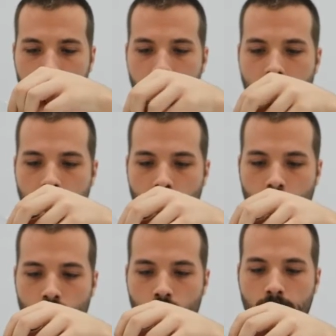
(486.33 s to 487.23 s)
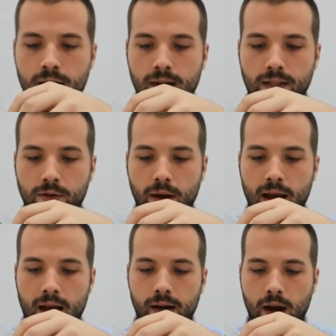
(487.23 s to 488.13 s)
Now, we need to
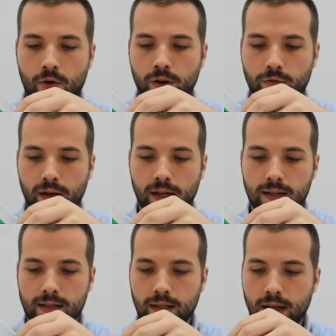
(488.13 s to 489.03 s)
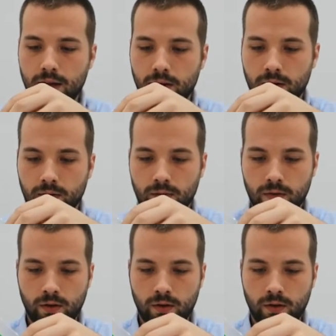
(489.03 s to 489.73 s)
add our ingredients together.